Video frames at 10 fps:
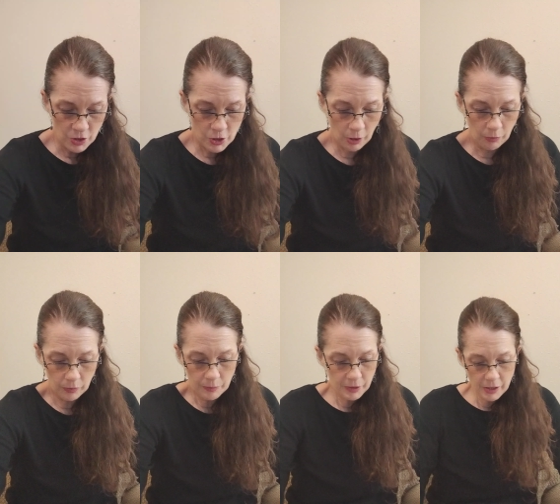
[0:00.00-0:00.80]
So
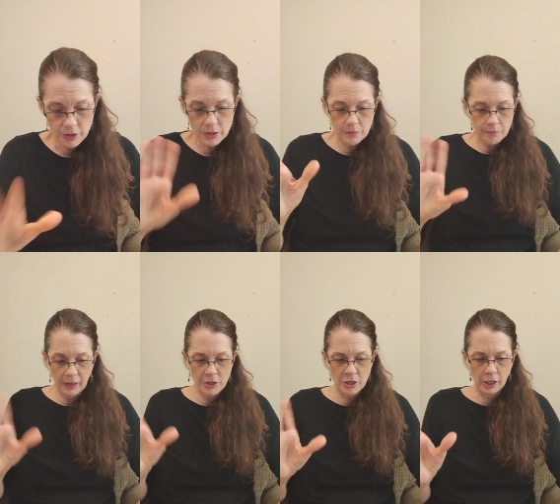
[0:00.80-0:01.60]
I'm going to just
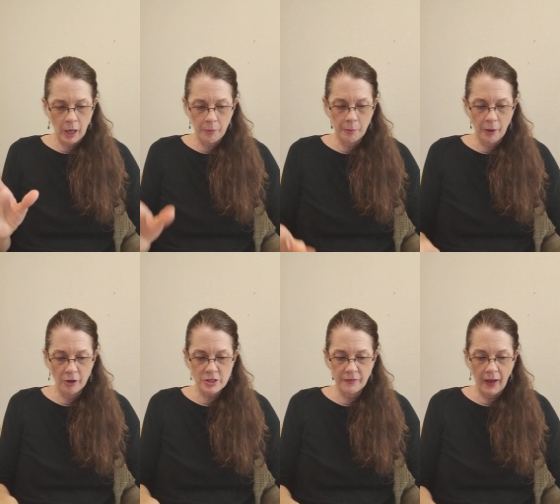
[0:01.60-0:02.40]
mention a couple
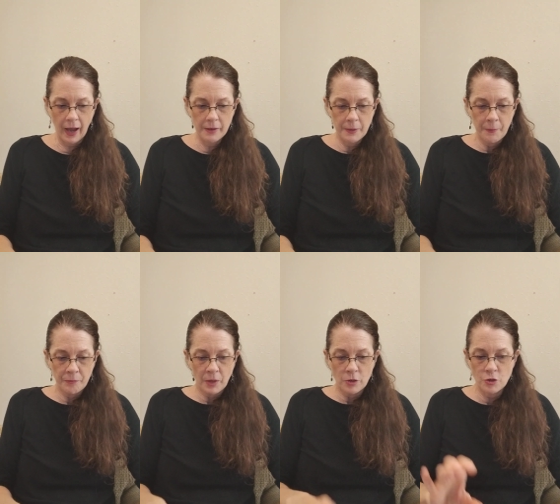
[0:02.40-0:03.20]
parts of that.
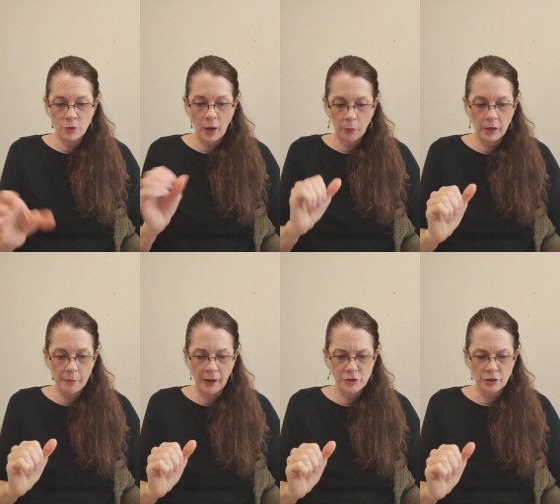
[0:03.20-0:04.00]
Do not worry
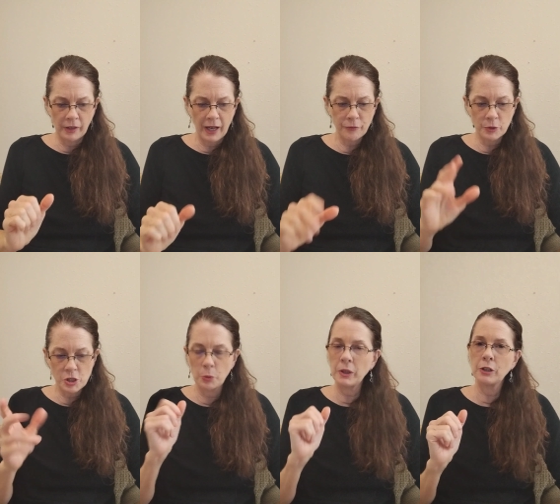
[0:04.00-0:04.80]
about your life,
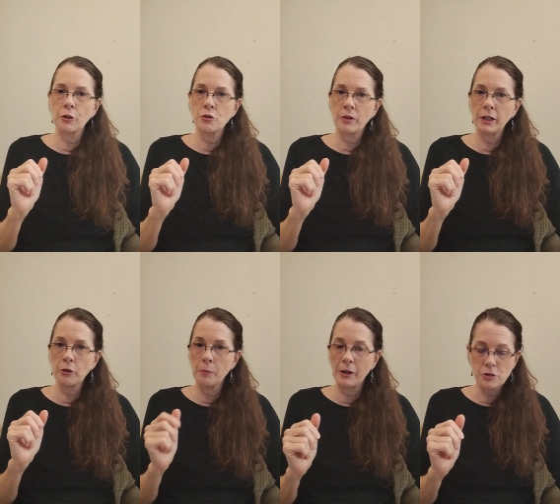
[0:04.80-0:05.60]
what you will eat or drink,
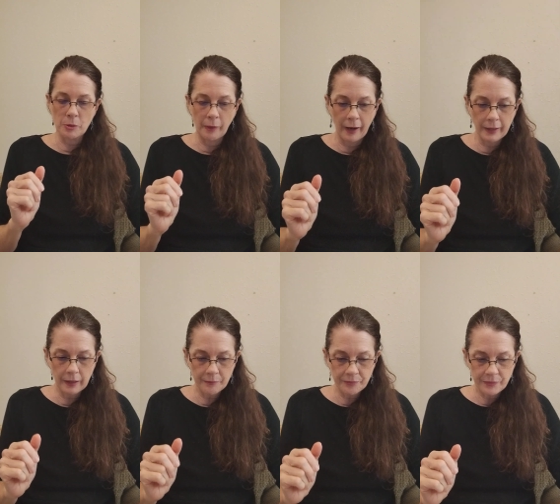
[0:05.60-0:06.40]
or about your
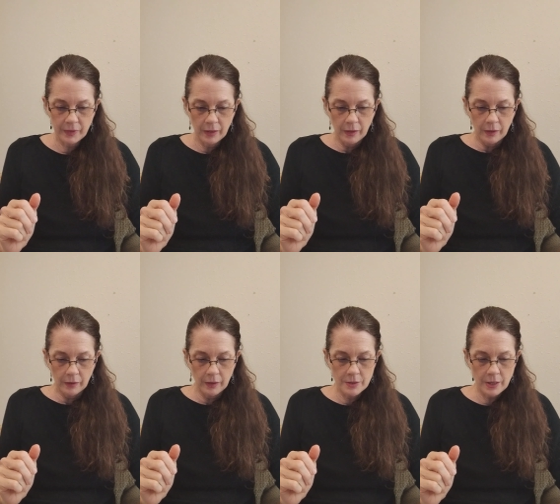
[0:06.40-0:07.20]
body,
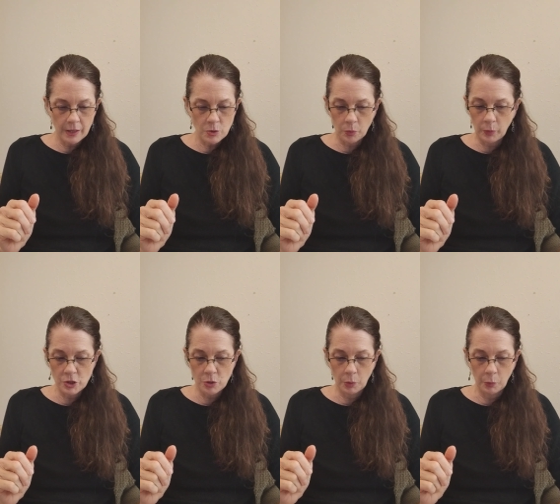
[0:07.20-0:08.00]
he says, or
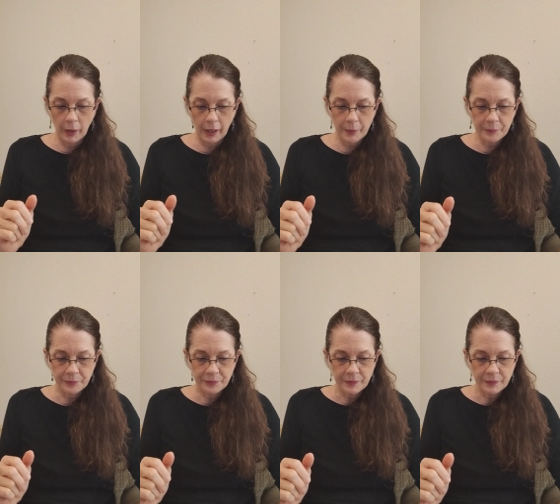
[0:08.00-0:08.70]
what you will wear.